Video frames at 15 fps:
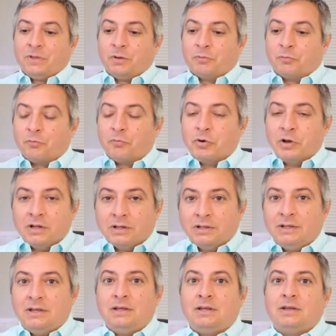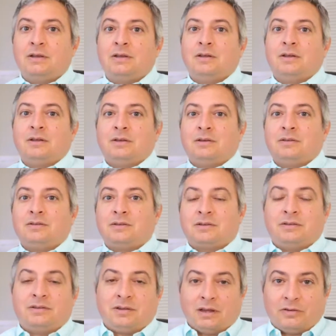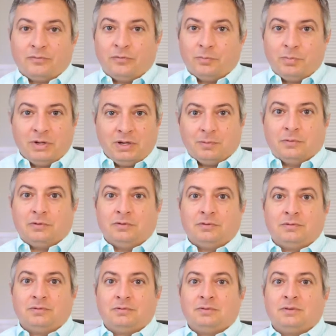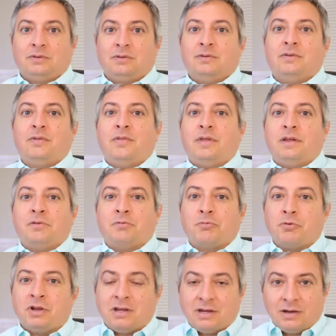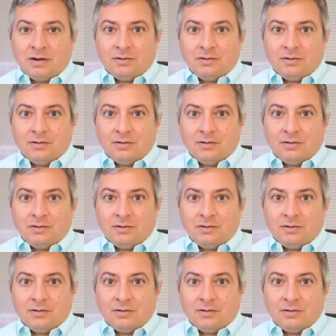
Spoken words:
really successful people, they read.